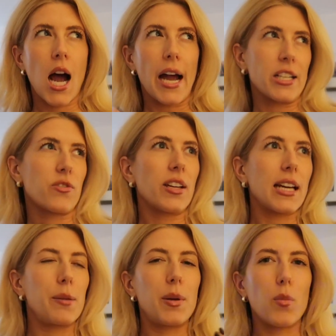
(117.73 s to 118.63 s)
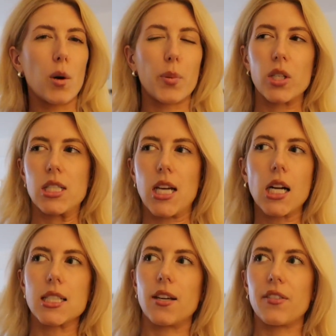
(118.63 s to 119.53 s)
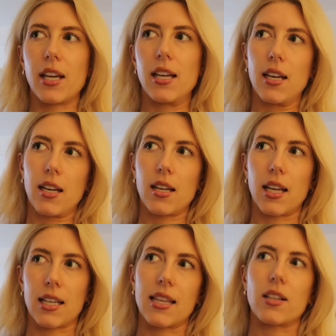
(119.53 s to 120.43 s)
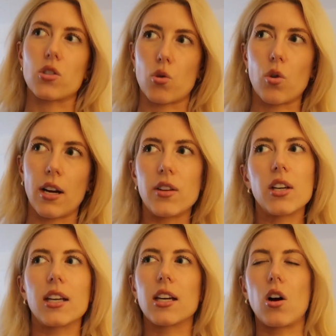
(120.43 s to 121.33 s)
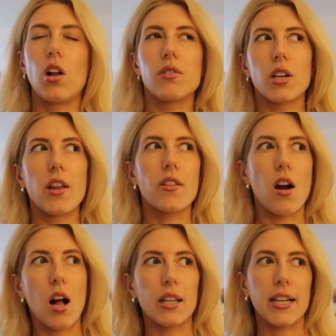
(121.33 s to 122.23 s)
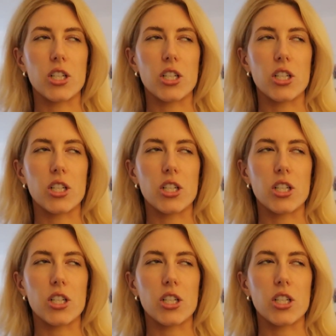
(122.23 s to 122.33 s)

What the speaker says: I just feel like I'd be more productive in like that store, and then you can get all of your other holiday